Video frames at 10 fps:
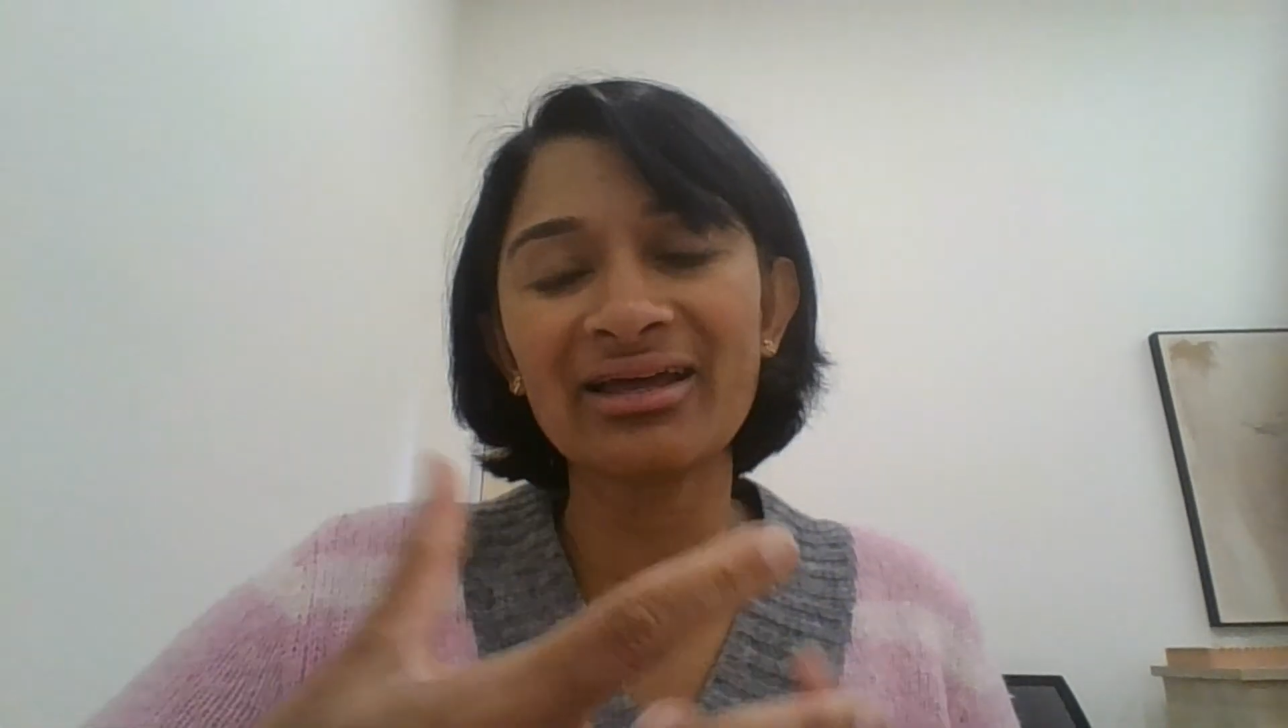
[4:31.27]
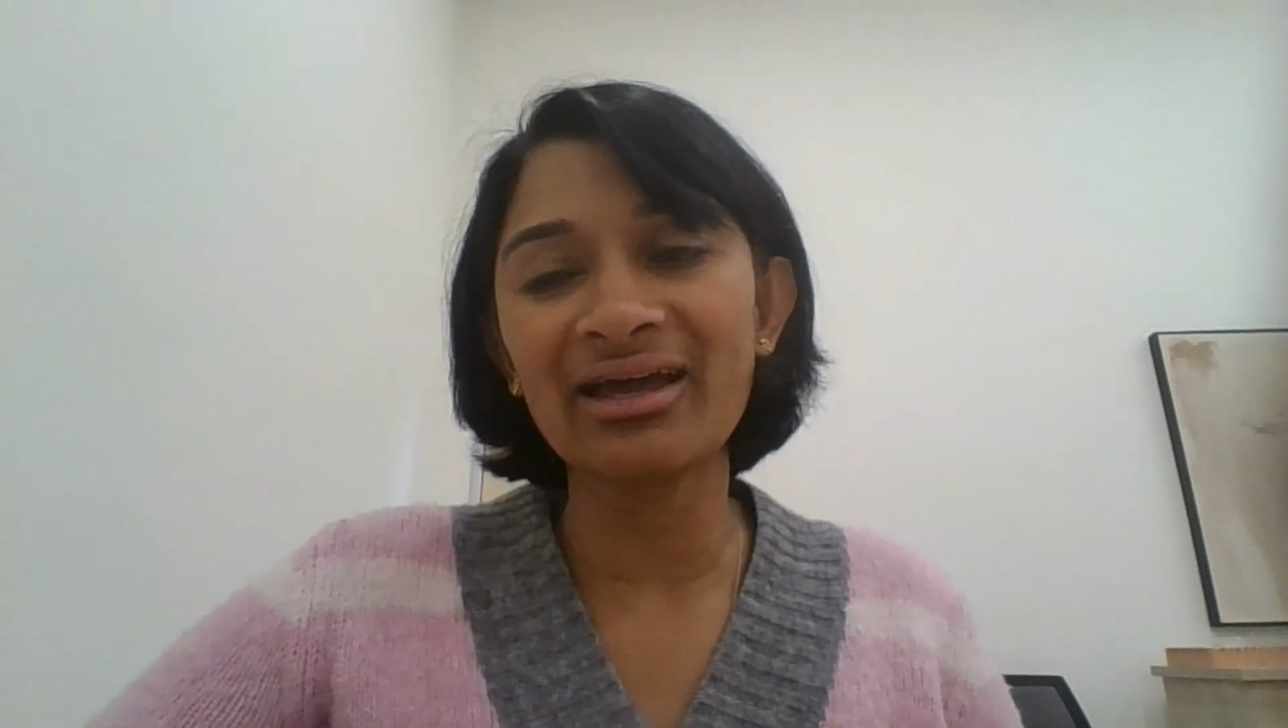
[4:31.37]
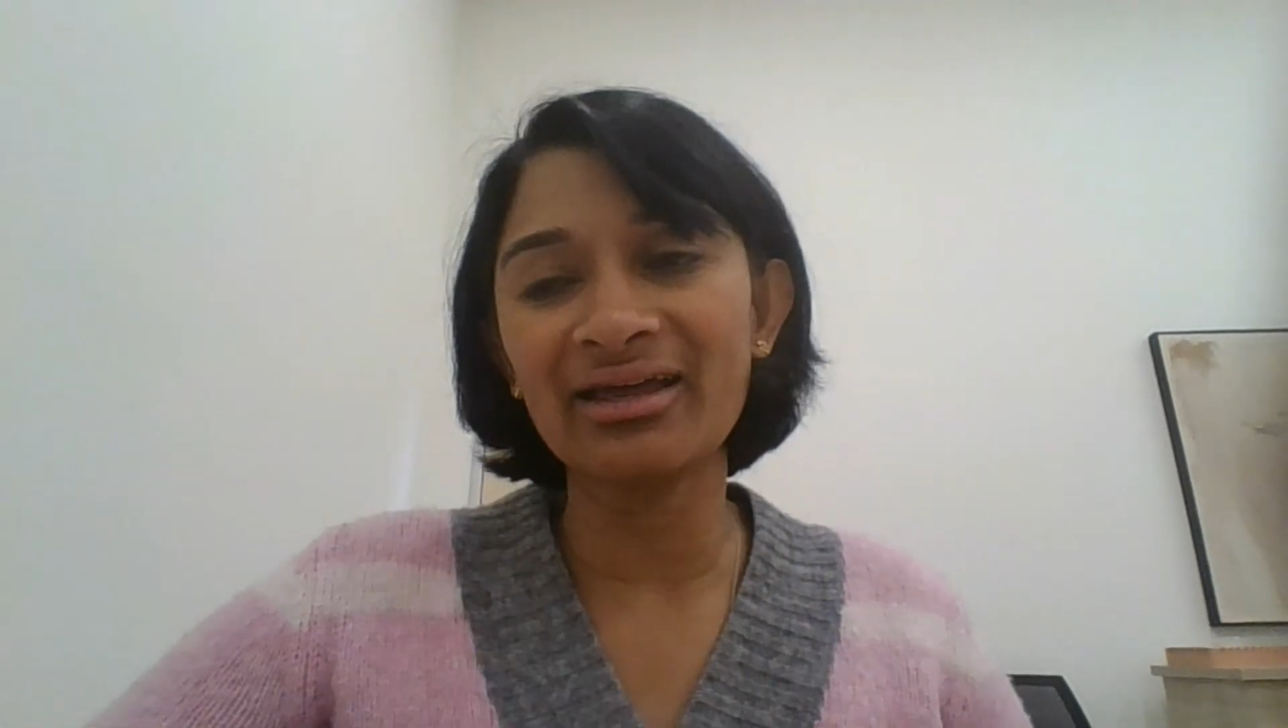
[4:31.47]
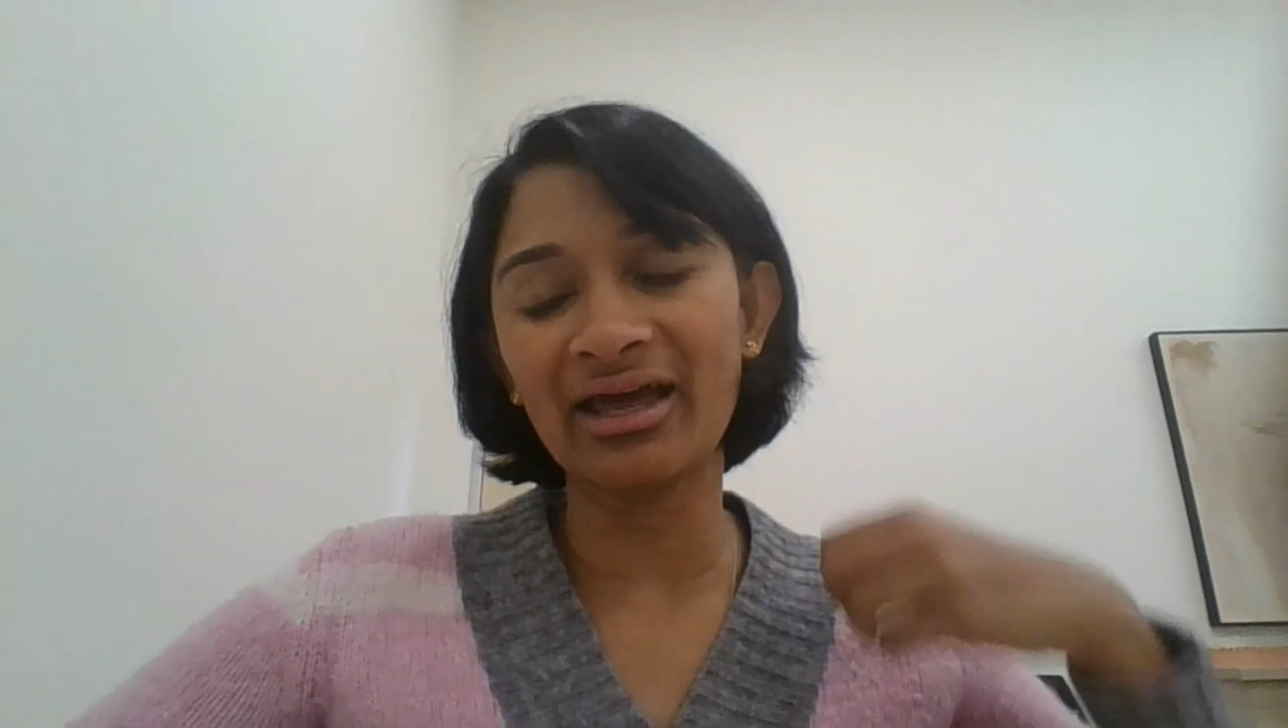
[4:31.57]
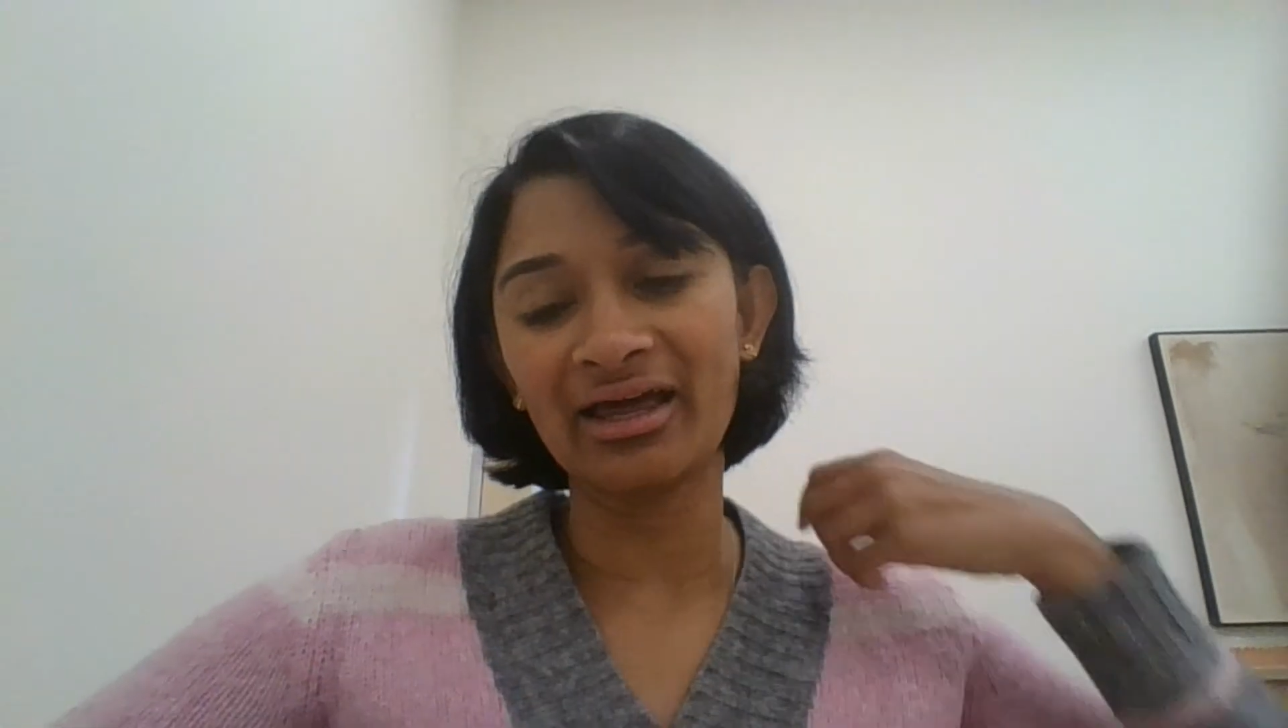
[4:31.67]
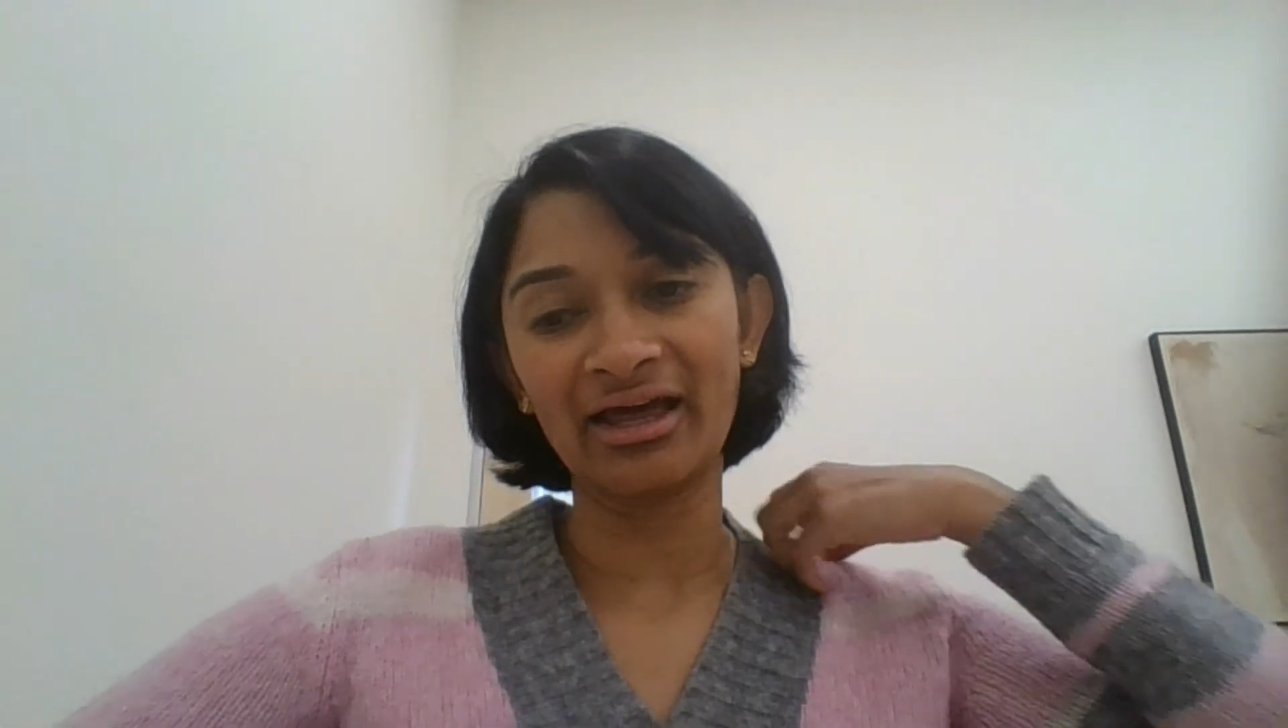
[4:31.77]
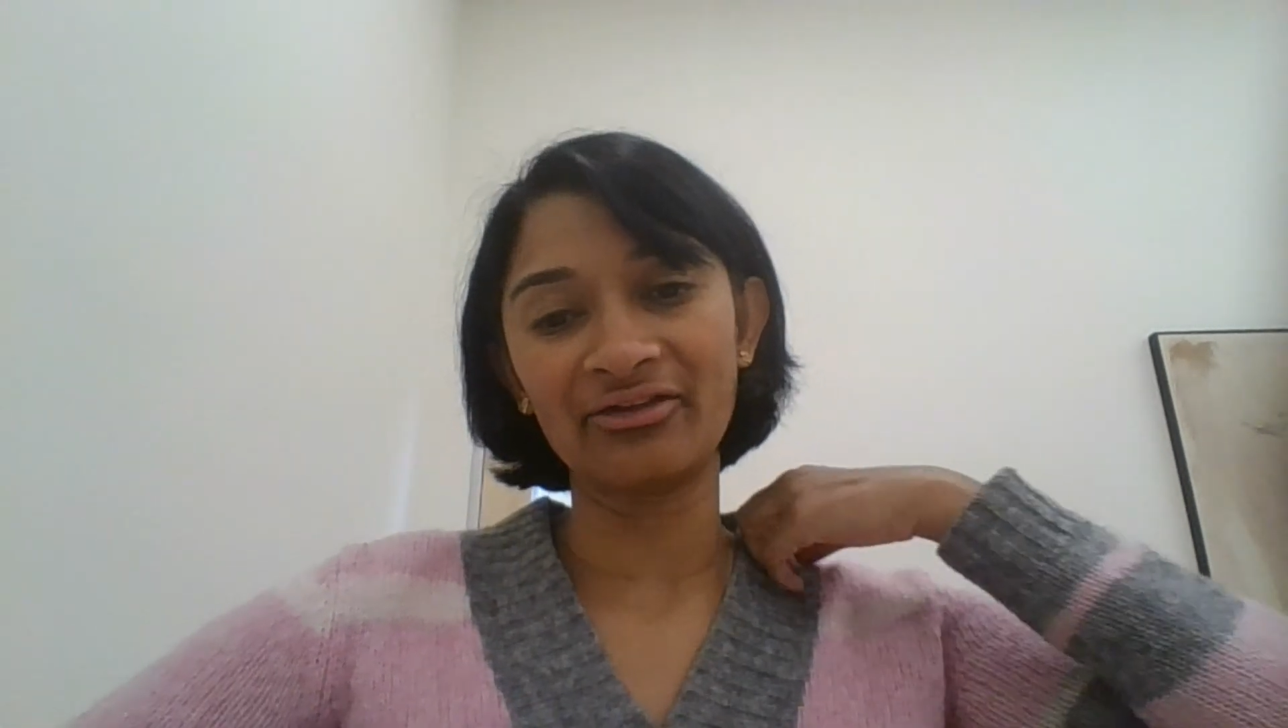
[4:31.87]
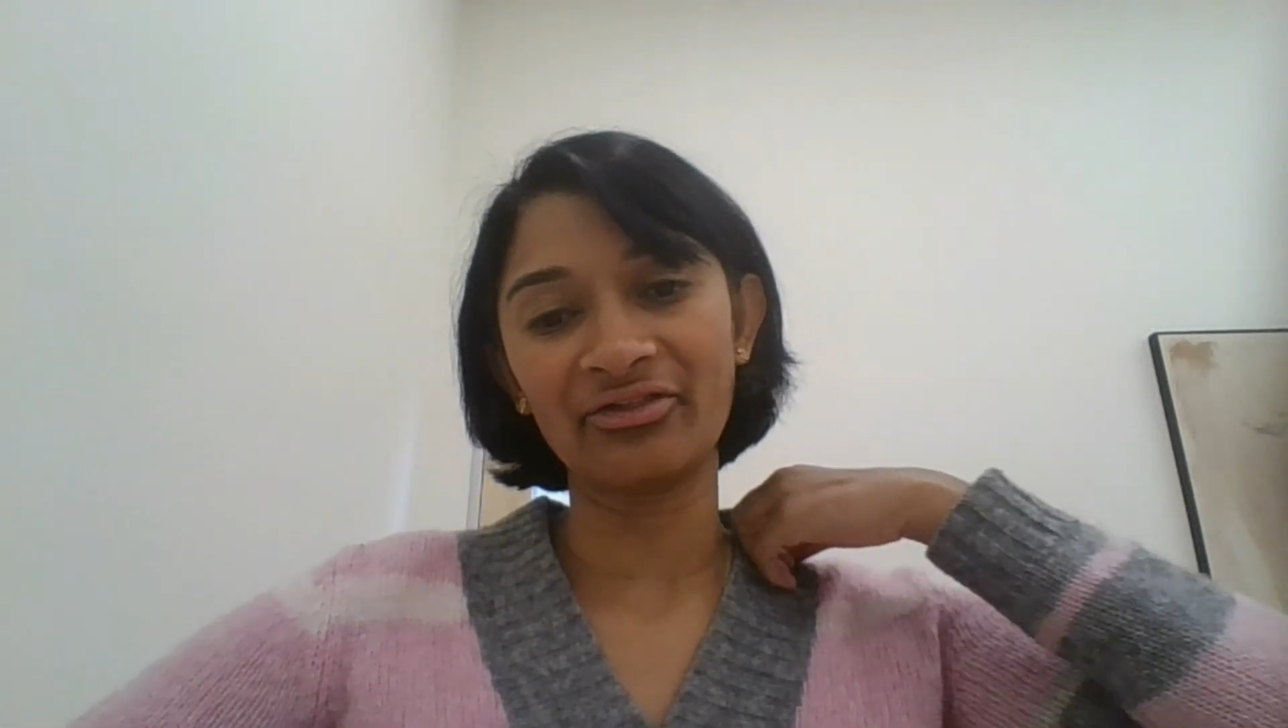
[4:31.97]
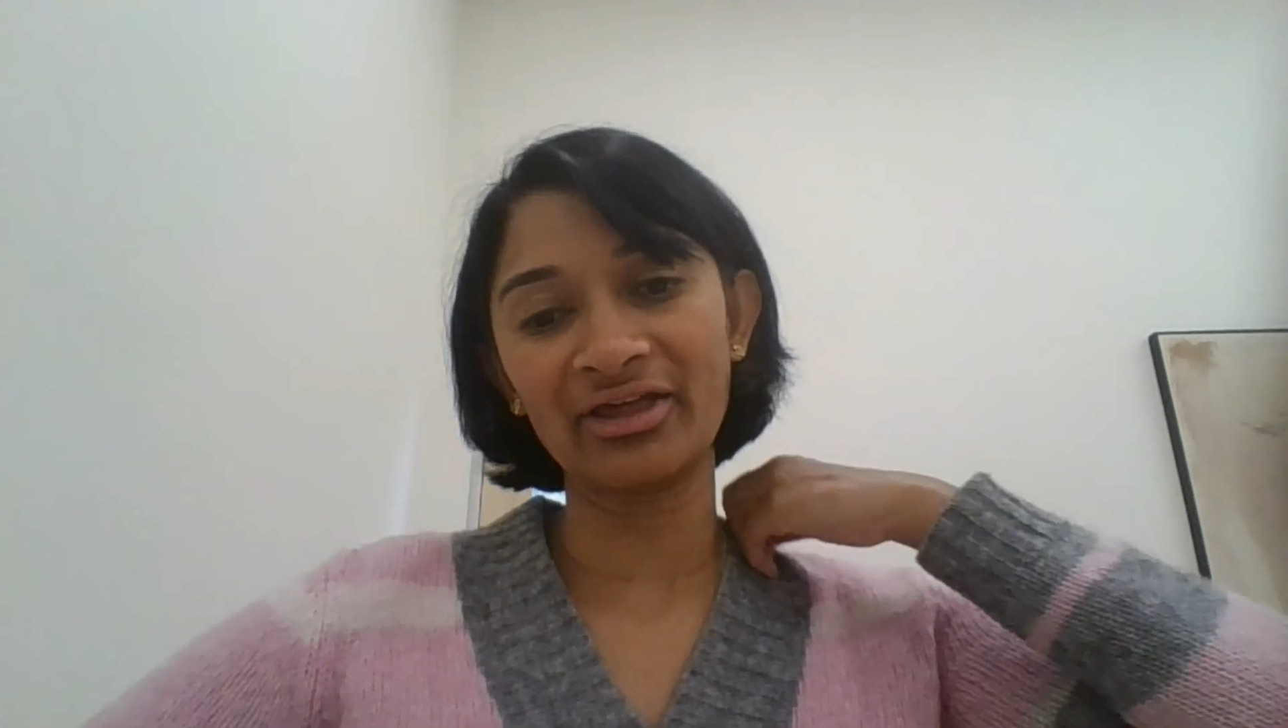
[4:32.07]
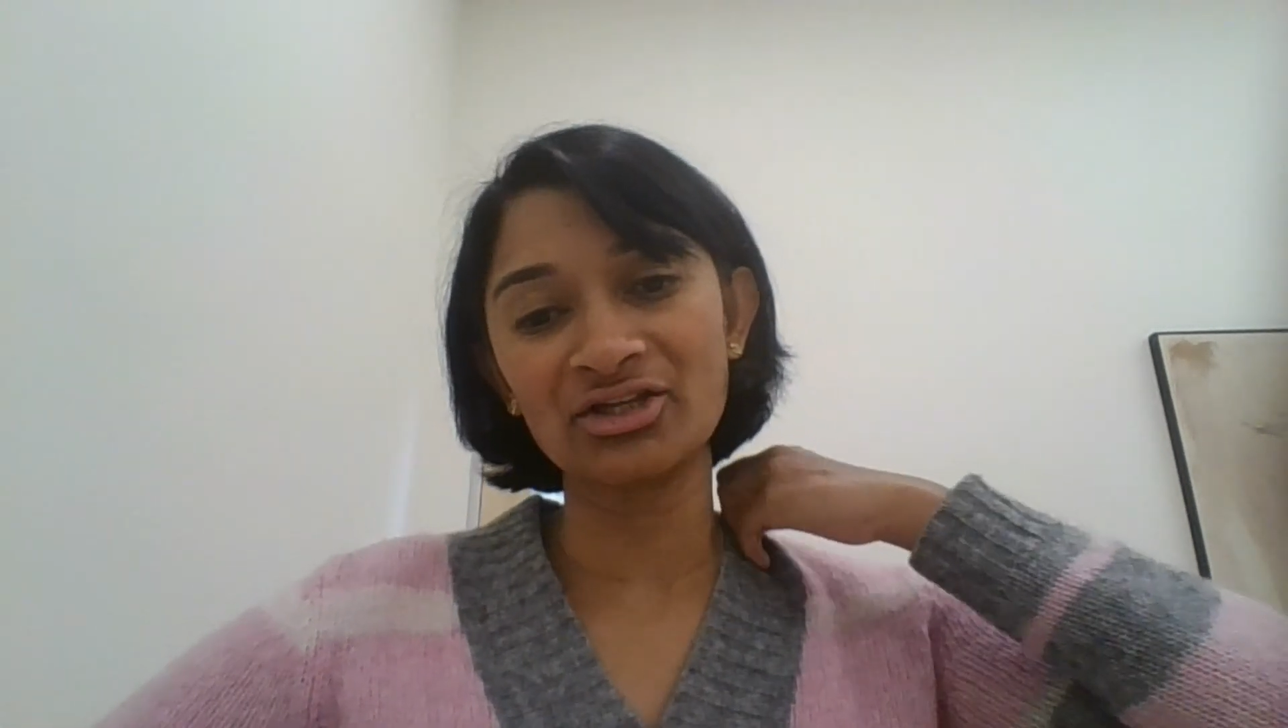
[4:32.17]

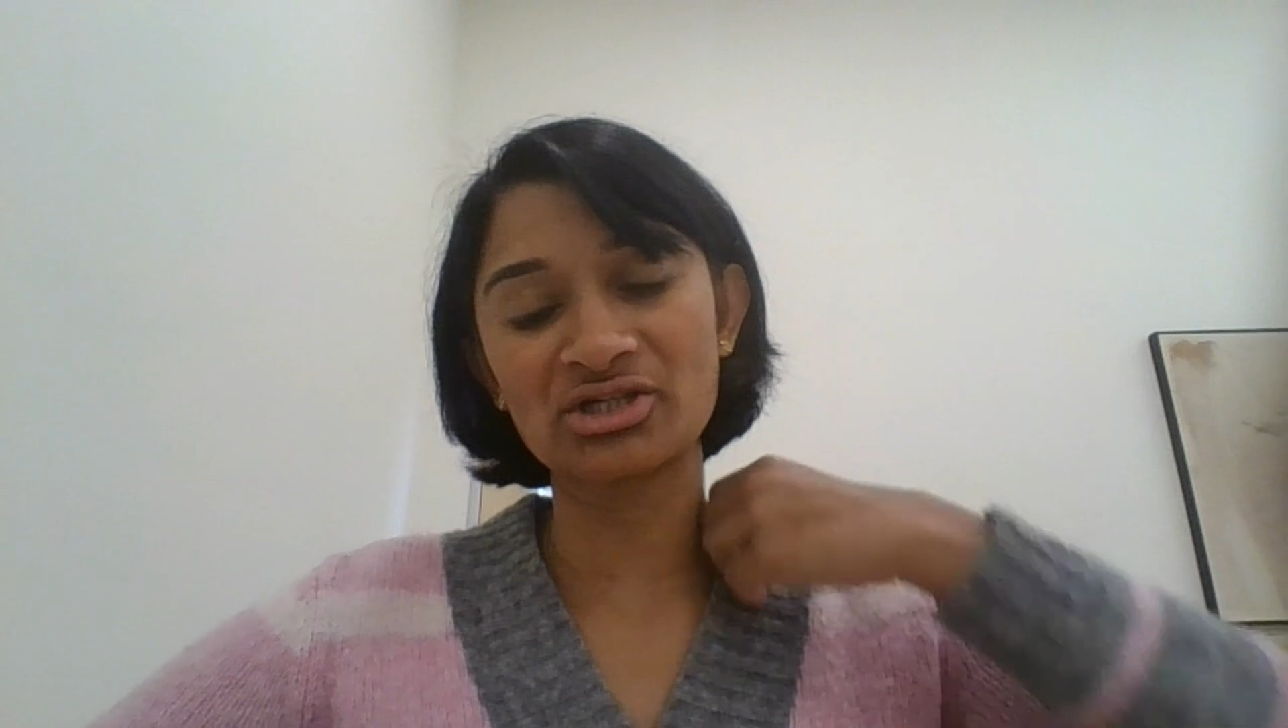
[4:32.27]
I